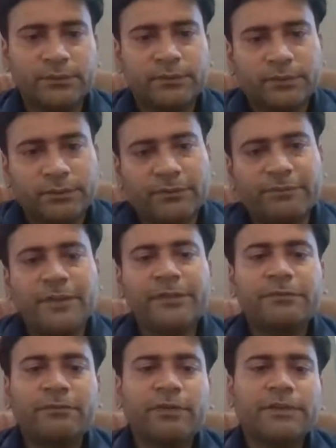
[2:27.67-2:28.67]
first we will
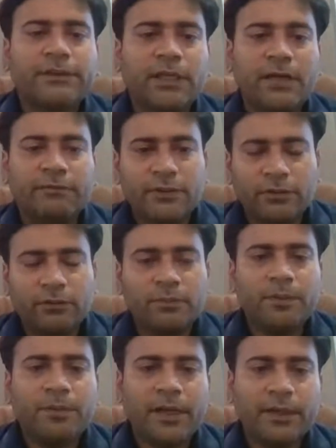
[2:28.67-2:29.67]
start with the global
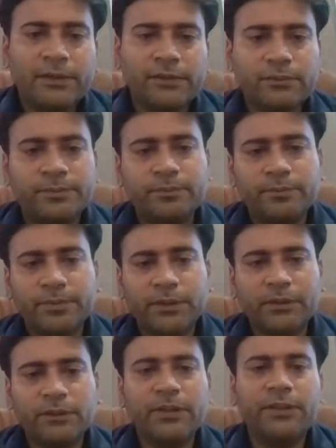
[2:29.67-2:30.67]
market. So
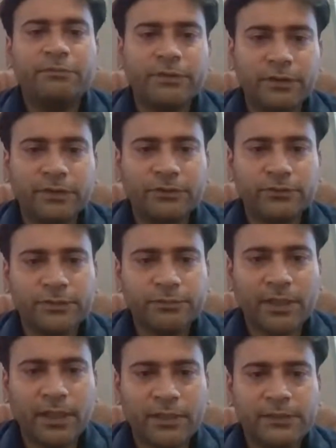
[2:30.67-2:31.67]
particularly with the US
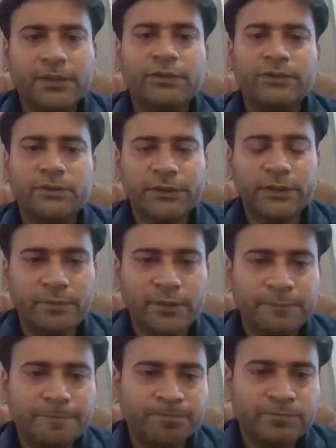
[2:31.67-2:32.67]
markets and US economy.
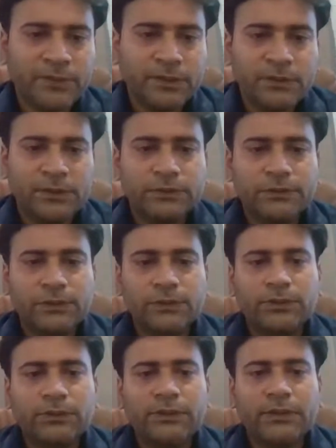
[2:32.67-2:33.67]
So
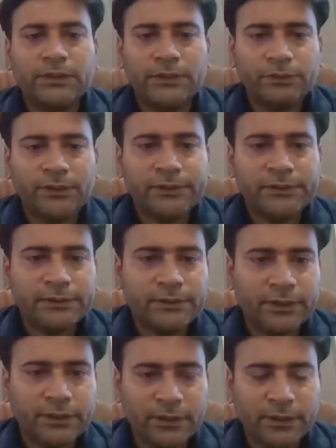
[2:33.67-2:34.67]
in US,
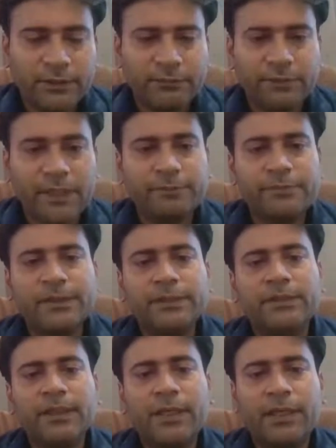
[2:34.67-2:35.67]
we have seen
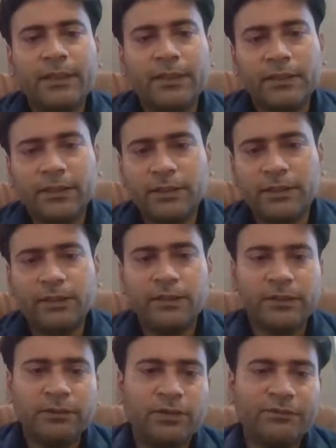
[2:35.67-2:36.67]
that
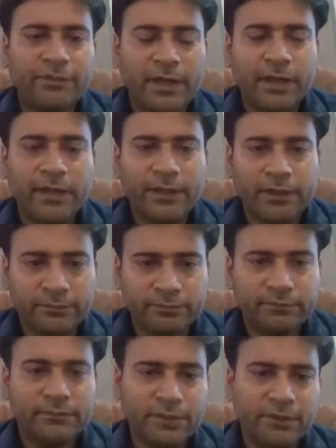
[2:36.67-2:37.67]
on Friday,
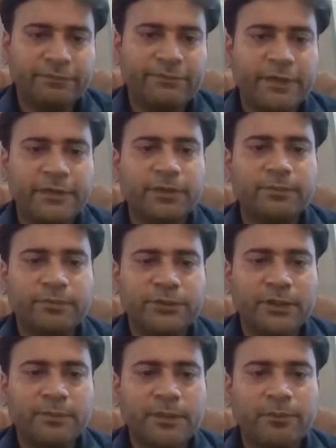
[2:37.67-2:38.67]
Fed
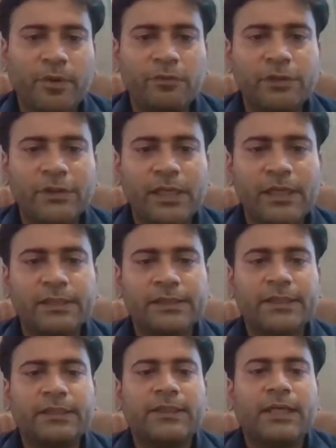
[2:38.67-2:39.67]
Chairman Powell has
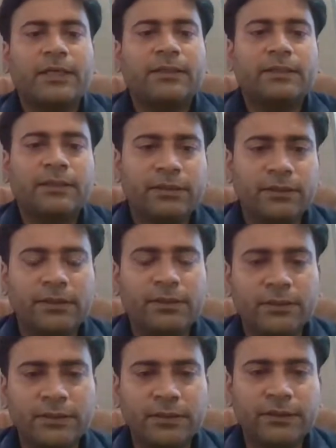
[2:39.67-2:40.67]
said that
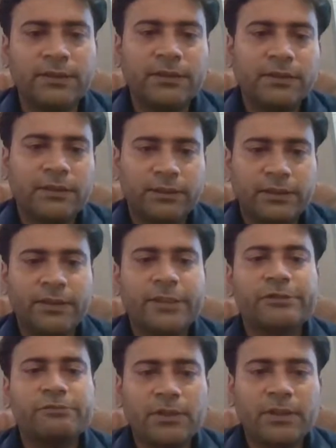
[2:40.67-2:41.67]
the
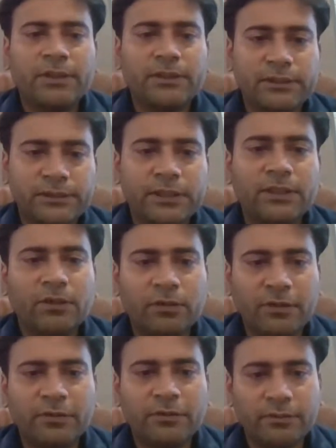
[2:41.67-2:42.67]
rates will stay
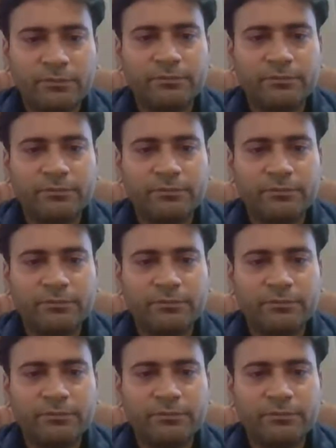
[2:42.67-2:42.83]
longer